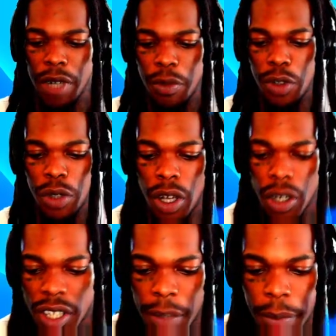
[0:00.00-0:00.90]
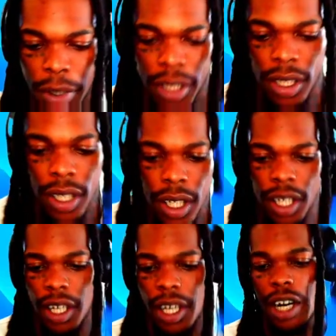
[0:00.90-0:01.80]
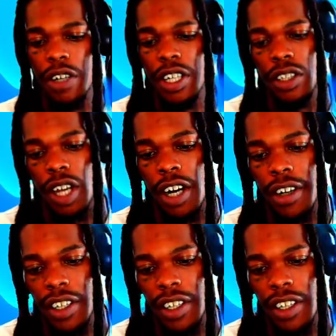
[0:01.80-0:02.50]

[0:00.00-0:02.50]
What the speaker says: I'm doing all of that, but I already